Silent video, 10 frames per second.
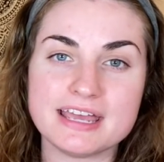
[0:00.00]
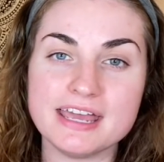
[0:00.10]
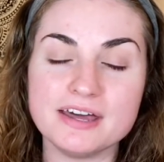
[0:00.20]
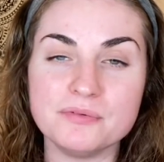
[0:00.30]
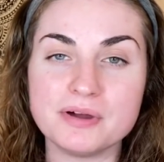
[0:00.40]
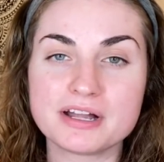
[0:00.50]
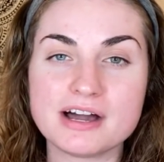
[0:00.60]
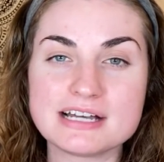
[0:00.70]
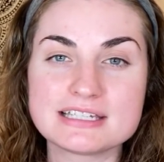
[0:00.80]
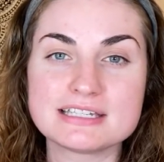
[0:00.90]
and what
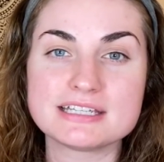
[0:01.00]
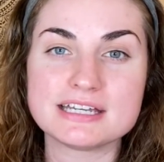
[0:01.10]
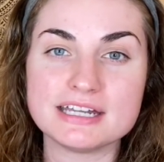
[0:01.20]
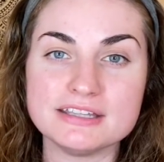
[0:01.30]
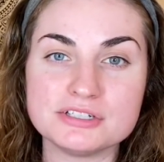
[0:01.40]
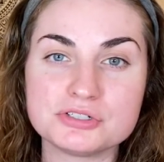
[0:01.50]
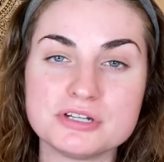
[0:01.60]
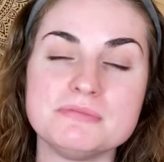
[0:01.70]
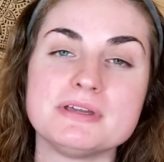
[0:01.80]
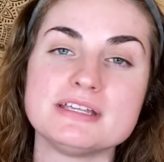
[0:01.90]
causes it and the
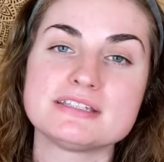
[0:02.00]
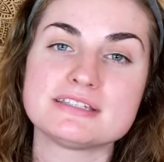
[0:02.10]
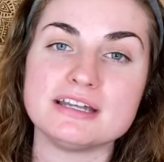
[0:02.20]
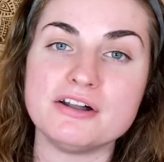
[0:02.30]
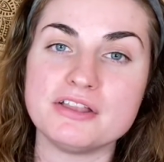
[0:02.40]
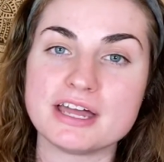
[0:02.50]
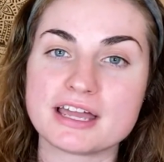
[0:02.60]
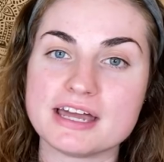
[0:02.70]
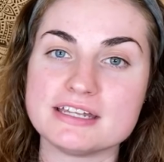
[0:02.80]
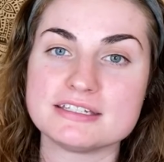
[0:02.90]
treatments and all
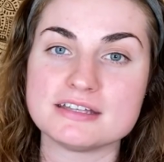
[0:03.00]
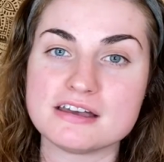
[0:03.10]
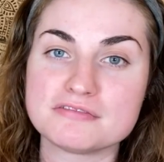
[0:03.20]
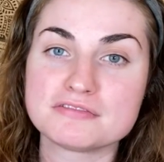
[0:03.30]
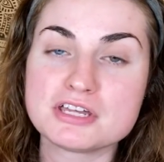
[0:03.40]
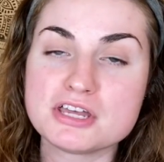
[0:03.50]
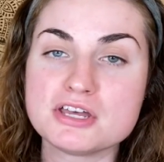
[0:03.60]
that kind of stuff.